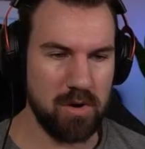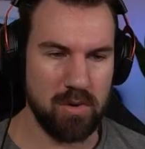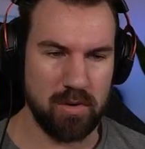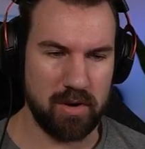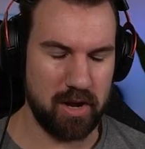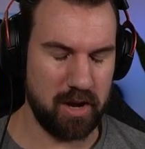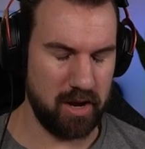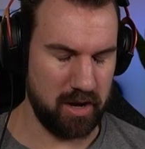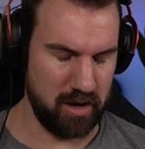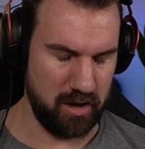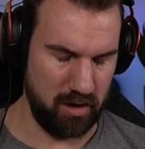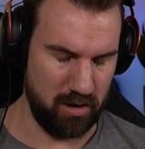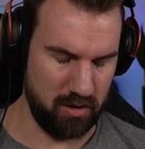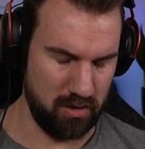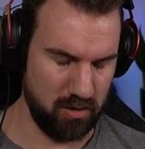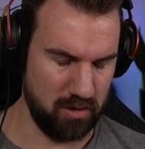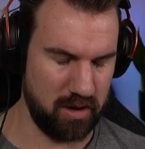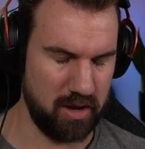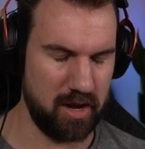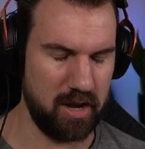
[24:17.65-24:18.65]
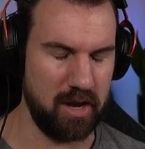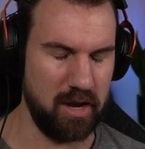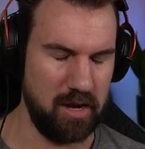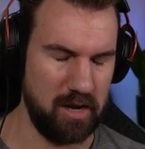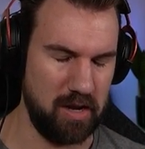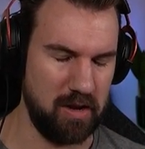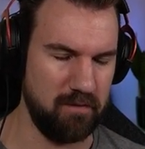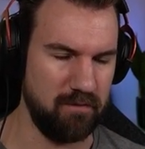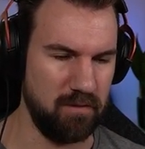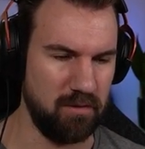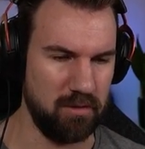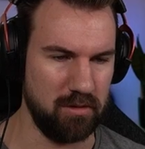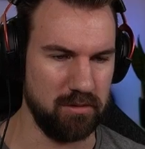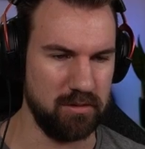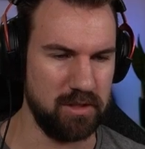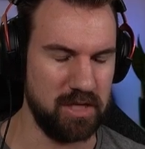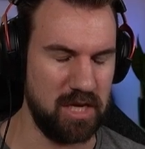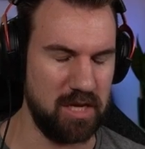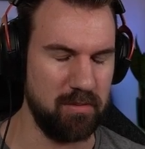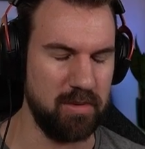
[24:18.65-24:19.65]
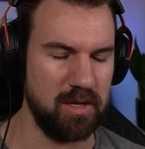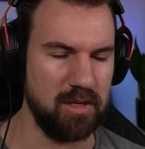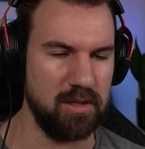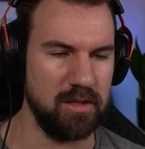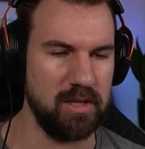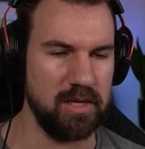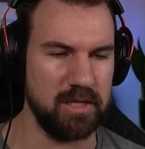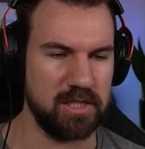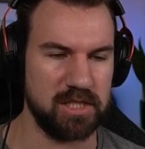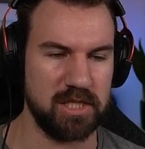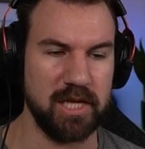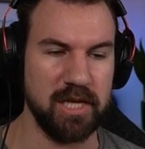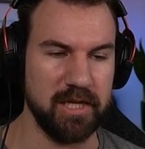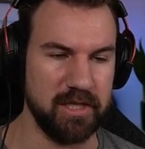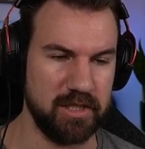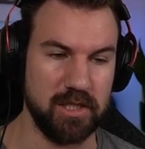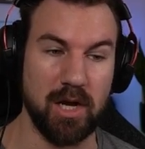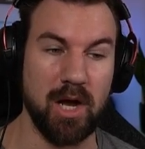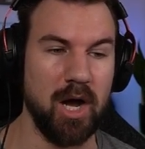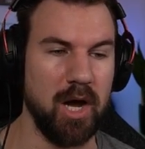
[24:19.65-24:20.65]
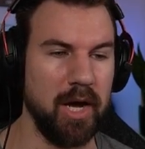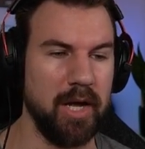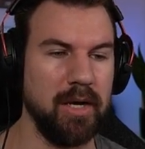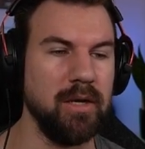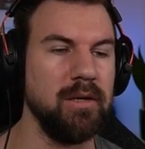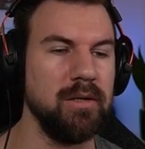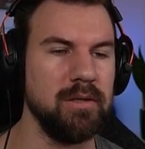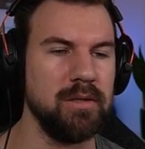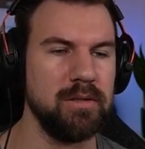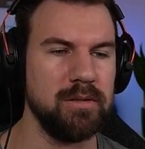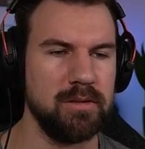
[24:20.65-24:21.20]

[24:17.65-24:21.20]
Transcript: Okay, okay, evil demon, that's it's on.